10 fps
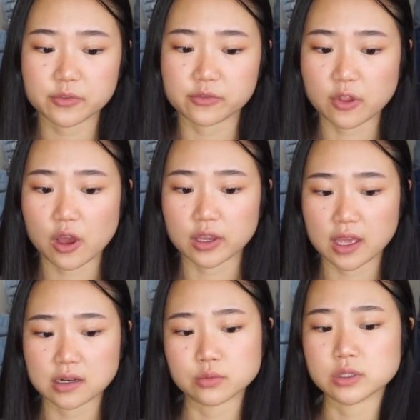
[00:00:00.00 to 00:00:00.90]
vlog,
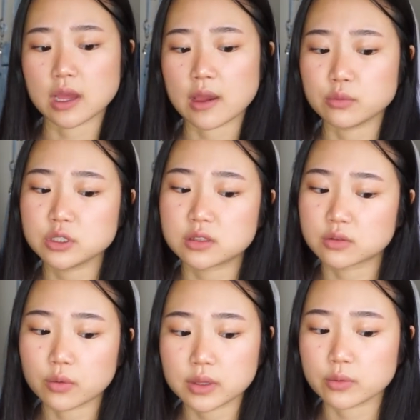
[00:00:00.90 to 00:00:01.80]
and I would
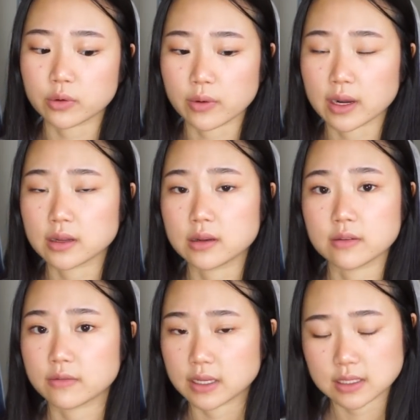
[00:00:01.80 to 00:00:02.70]
totally regret it
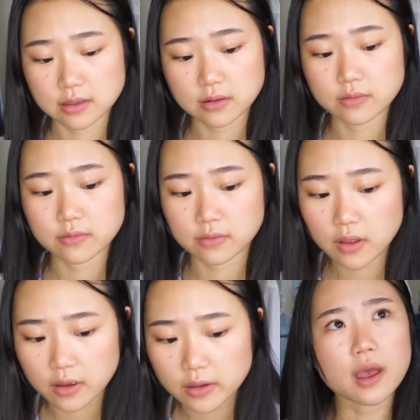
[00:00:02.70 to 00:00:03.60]
if I didn't
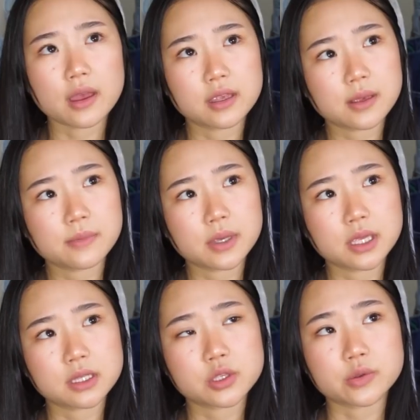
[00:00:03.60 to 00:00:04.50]
vlog. I came
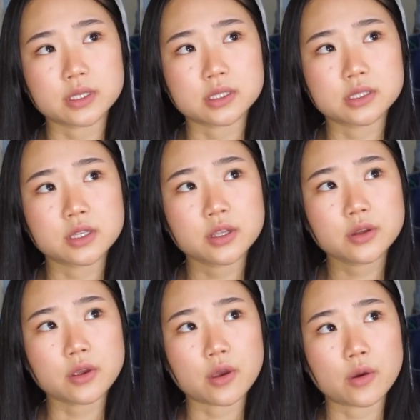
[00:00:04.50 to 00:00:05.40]
into the
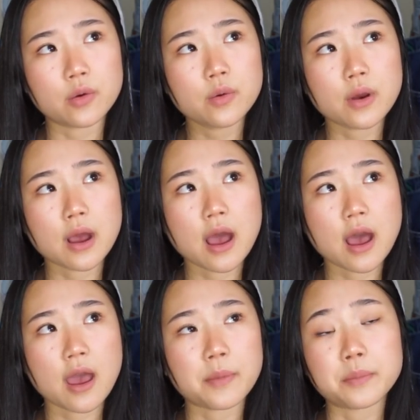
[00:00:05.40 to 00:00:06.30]
studio.
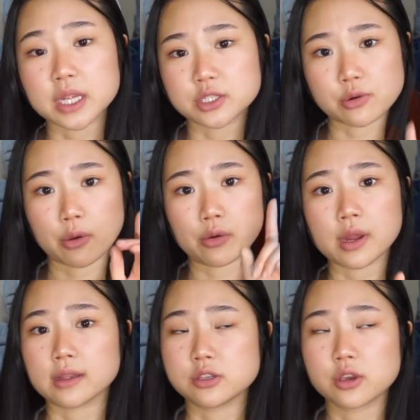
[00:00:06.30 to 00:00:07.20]
I metroed.
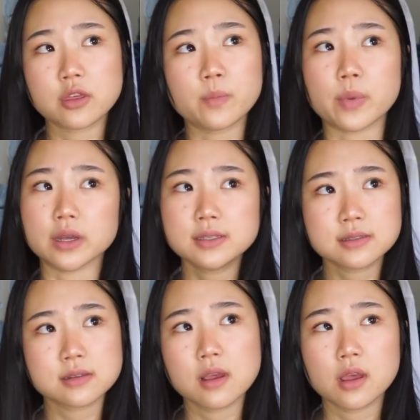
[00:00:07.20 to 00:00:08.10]
I took the
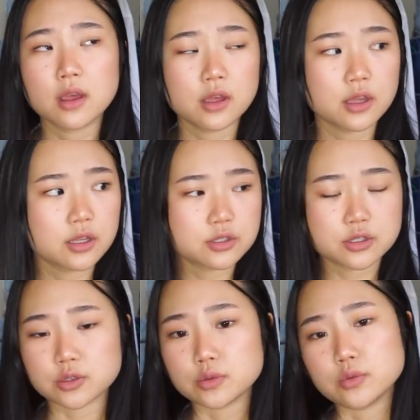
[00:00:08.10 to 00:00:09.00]
bus
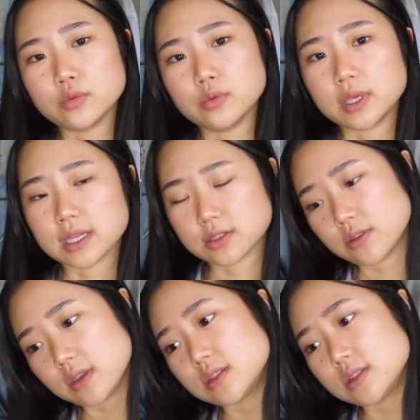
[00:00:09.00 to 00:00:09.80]
to get to the